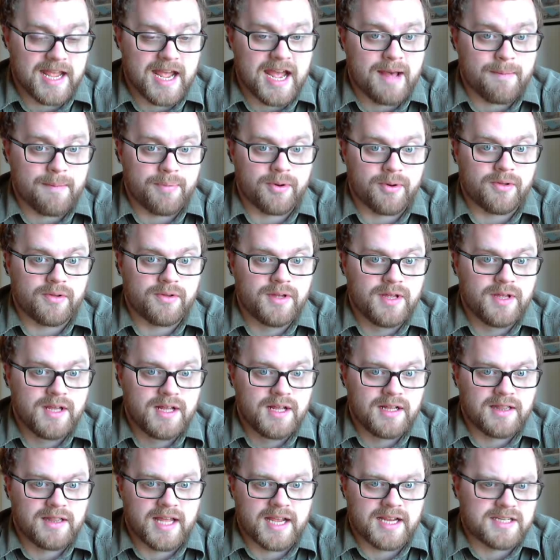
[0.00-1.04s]
capital,
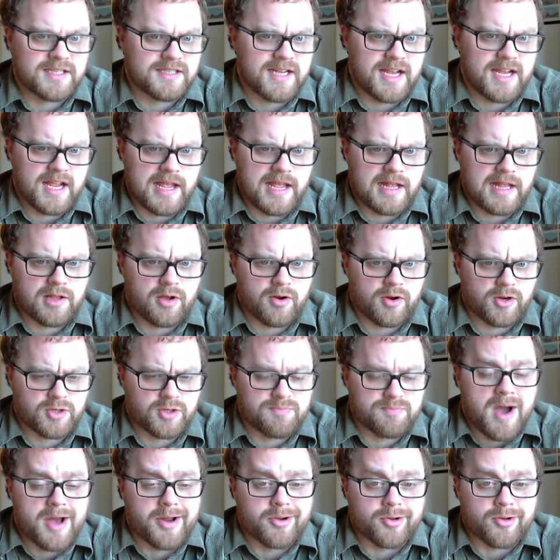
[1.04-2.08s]
like, say, a large
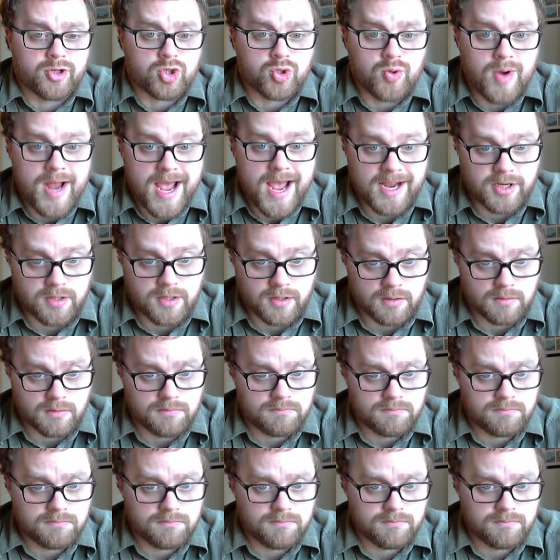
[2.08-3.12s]
modern tractor,
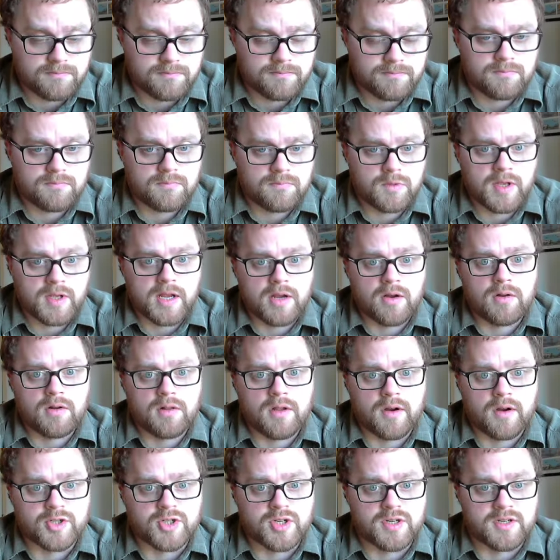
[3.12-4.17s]
or a
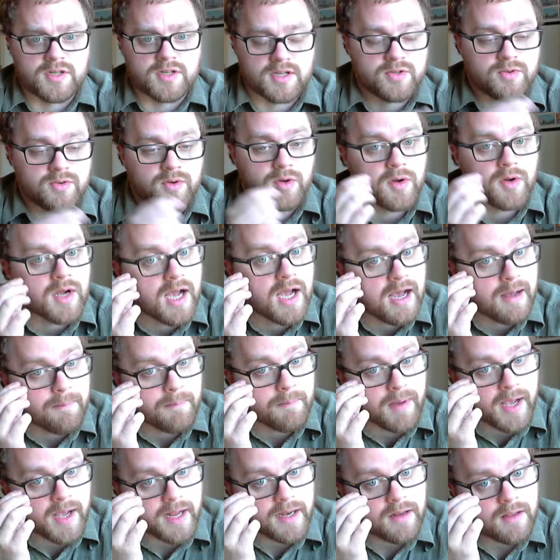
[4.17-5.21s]
large industrial
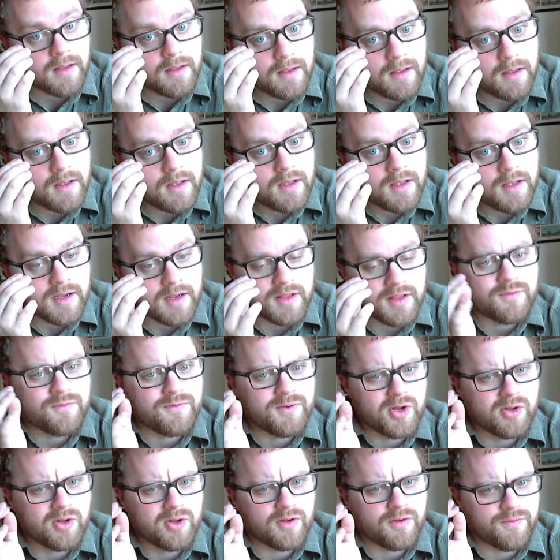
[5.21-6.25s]
combine.
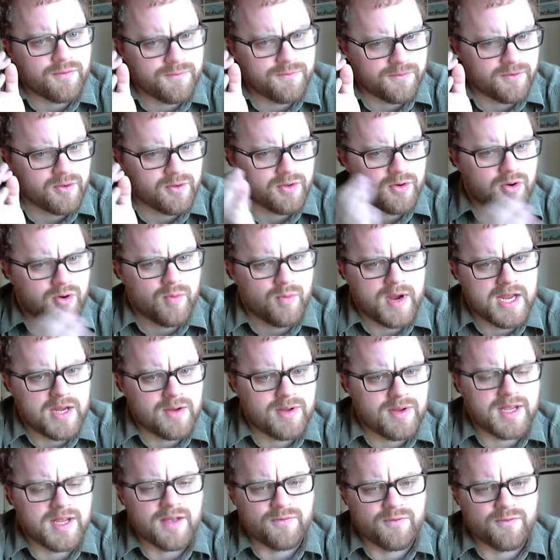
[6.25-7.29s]
The further away you
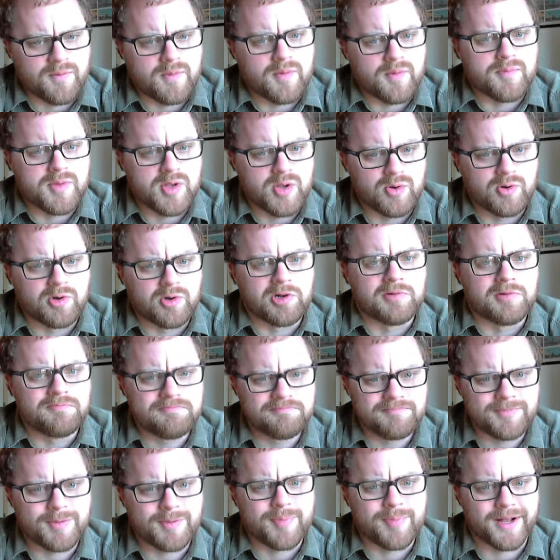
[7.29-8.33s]
can get from a mule,
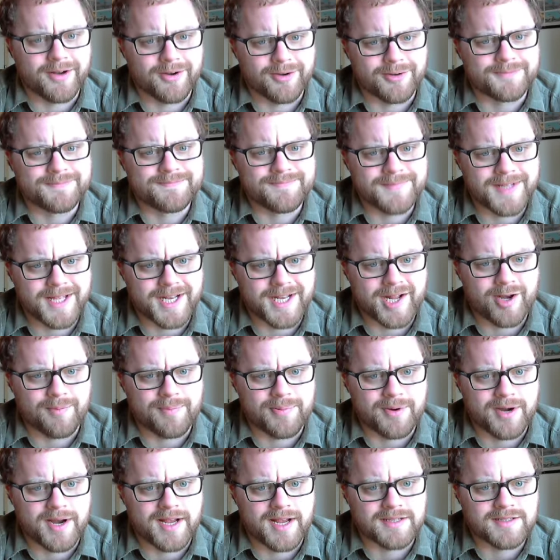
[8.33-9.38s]
the better in
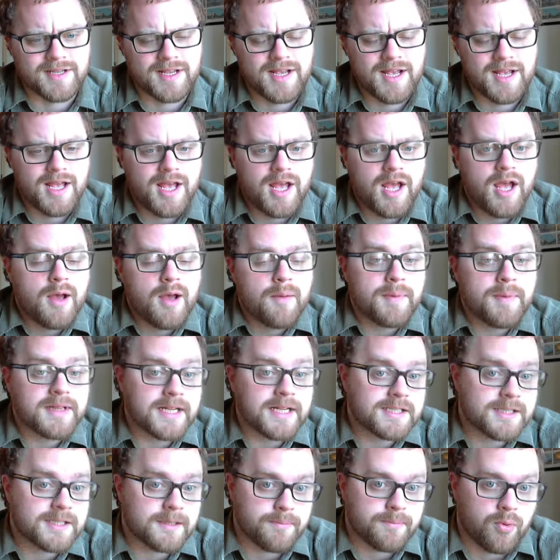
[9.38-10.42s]
enterprise. But
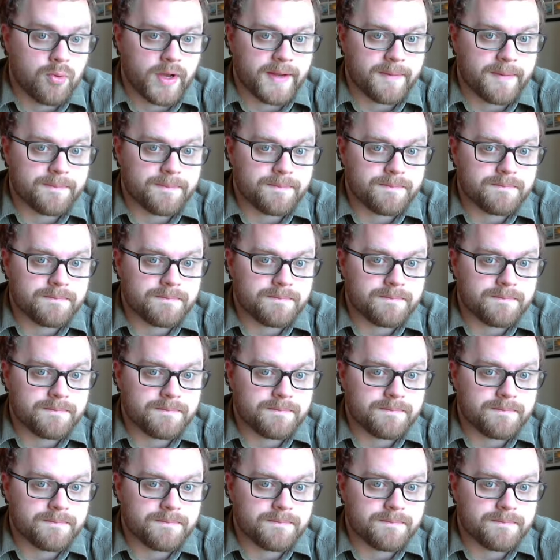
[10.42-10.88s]
that's the point.